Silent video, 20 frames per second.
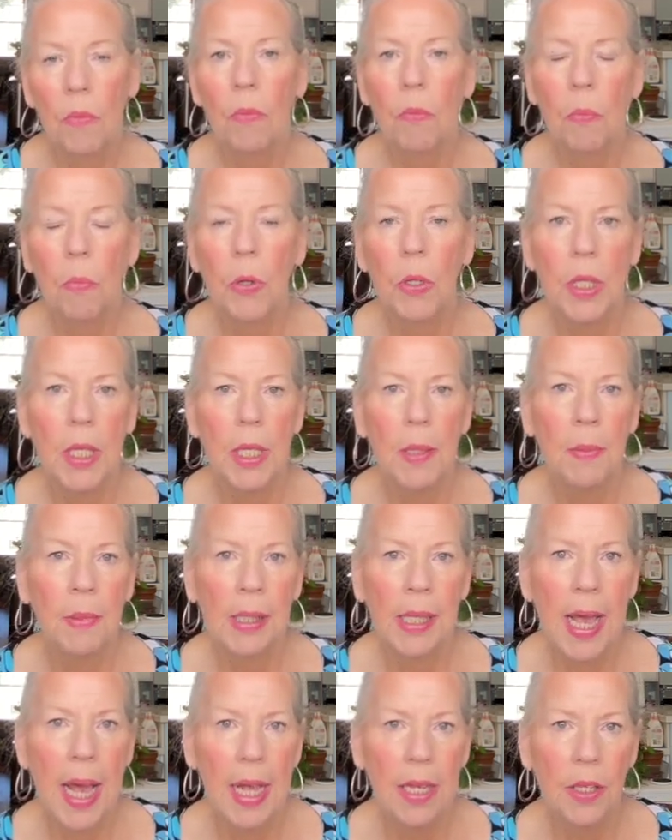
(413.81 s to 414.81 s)
put some
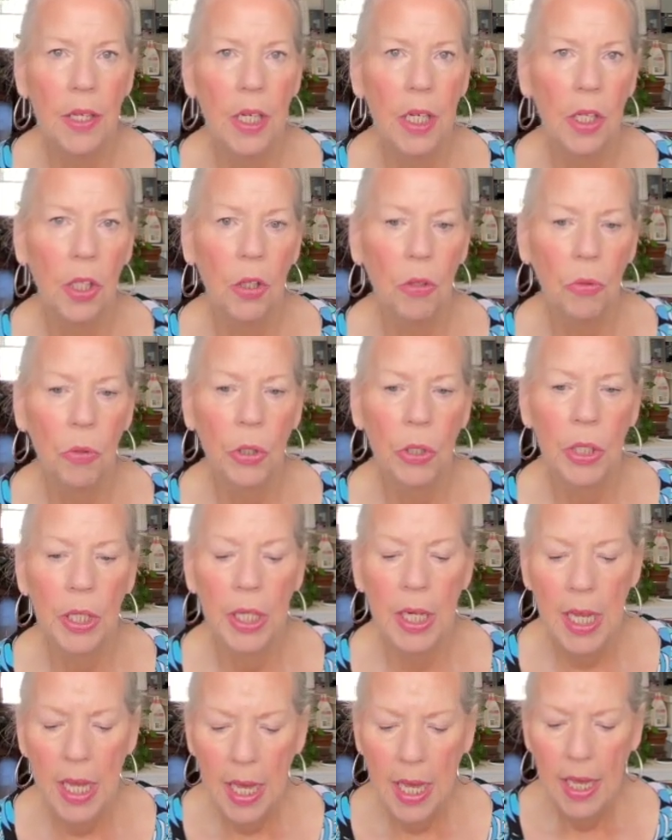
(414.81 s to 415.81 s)
elastic through
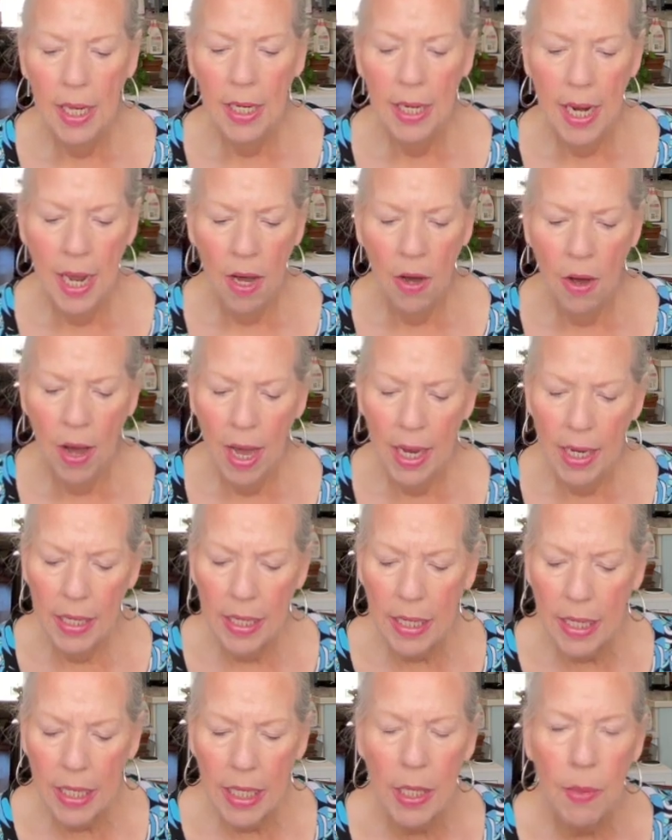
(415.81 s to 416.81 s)
it. Now, I
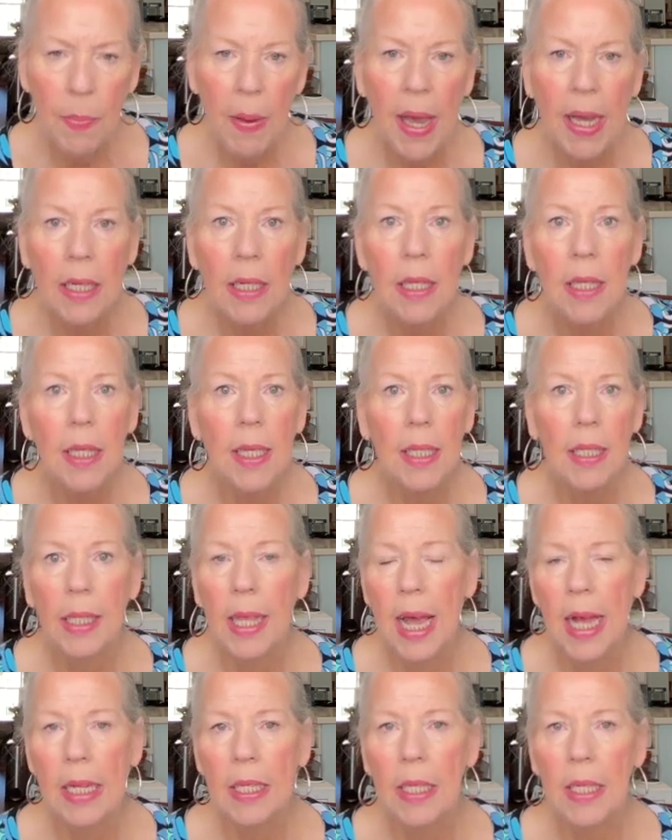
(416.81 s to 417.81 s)
suspect the
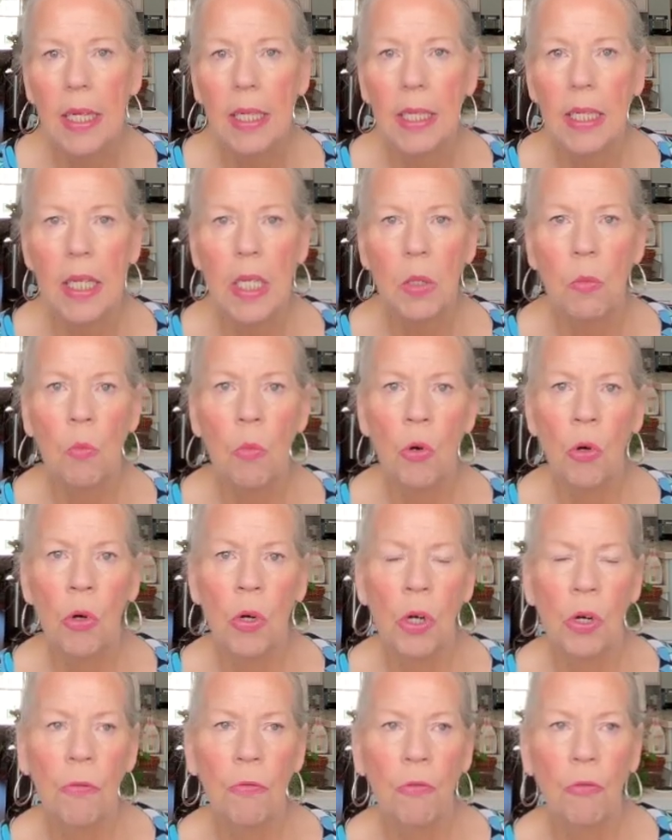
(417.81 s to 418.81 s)
elastic is
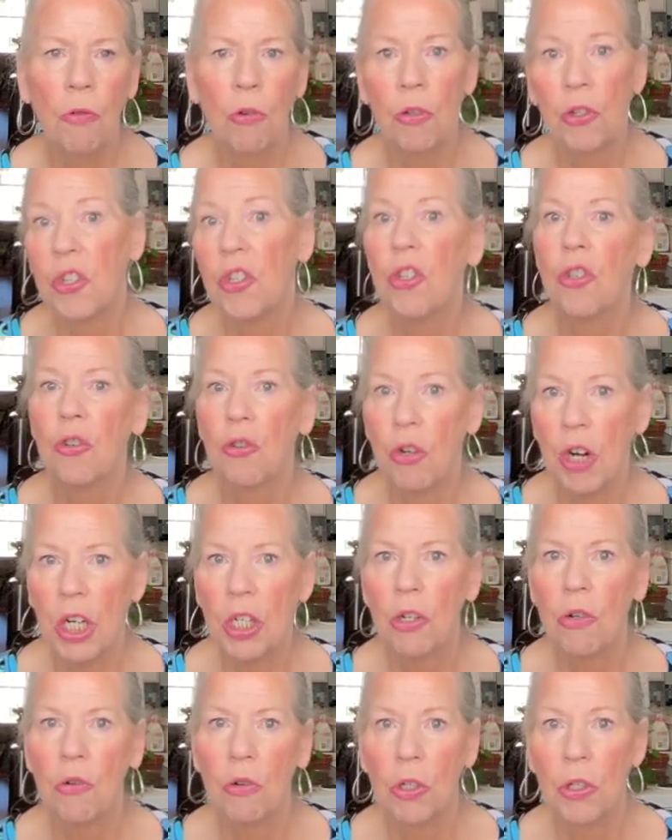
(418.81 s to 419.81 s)
more for
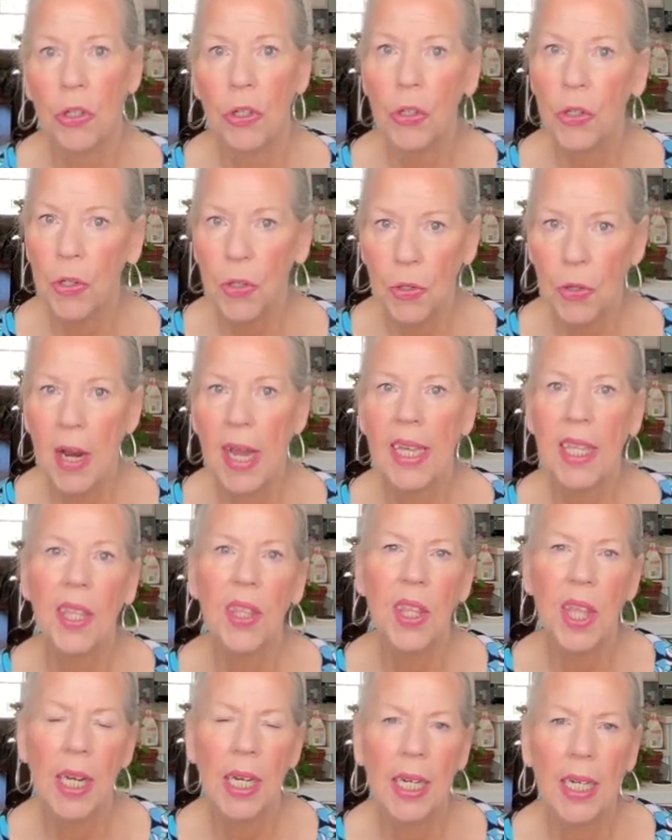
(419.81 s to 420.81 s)
structural strength
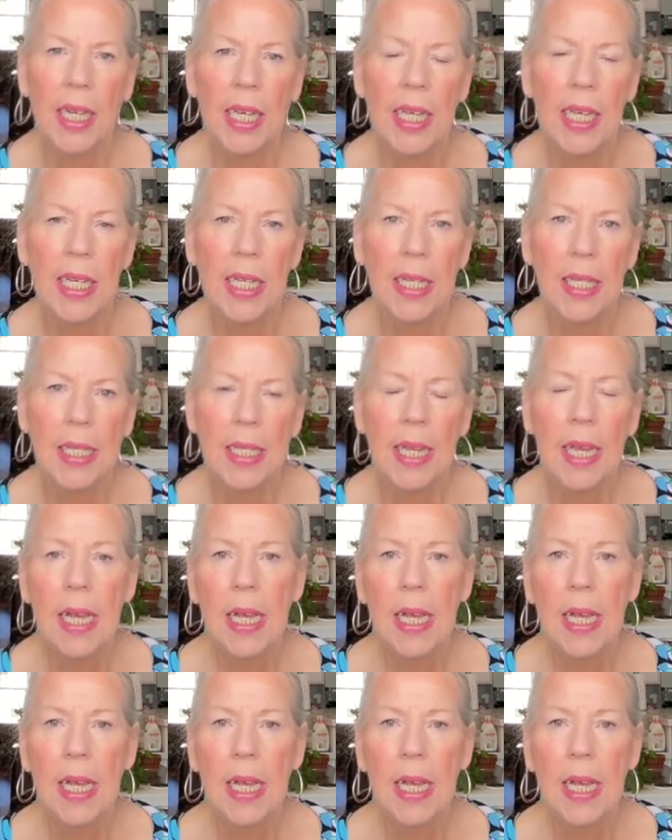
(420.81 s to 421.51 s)
than it is